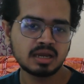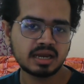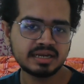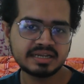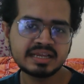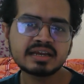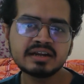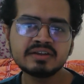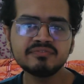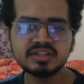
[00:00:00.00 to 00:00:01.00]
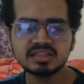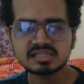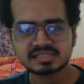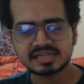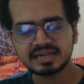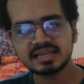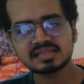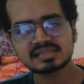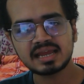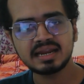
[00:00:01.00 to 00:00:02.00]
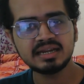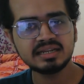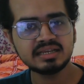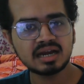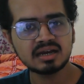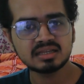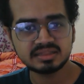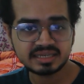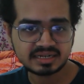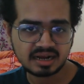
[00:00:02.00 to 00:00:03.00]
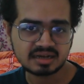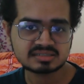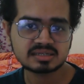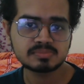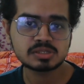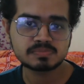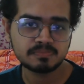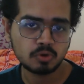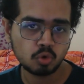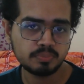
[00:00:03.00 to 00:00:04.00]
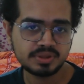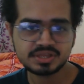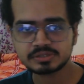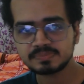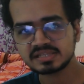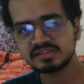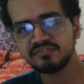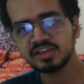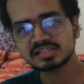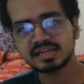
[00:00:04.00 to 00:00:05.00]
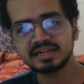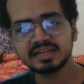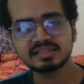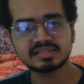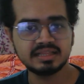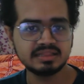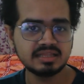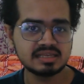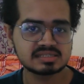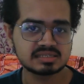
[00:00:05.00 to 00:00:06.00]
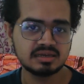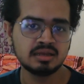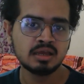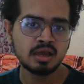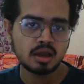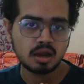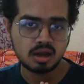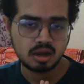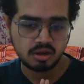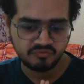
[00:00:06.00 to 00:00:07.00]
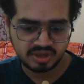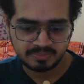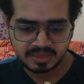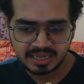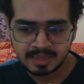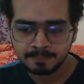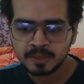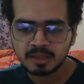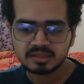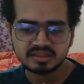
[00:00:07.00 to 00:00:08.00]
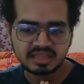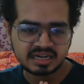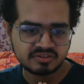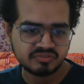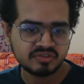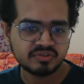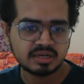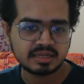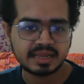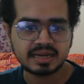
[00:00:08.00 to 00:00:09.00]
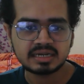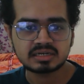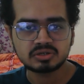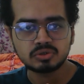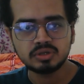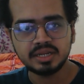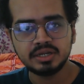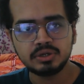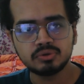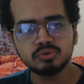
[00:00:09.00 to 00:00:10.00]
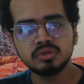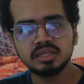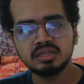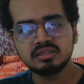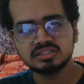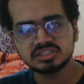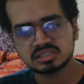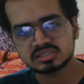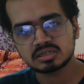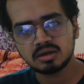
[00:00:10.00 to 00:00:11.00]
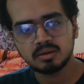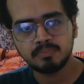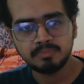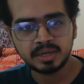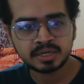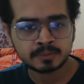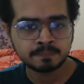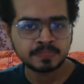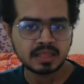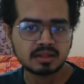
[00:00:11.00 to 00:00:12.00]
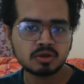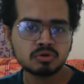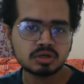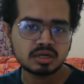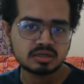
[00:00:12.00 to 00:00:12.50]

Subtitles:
I tinkered with the settings. And yeah, there are some OBS specific settings in this webcam that we will get into in just a bit. Now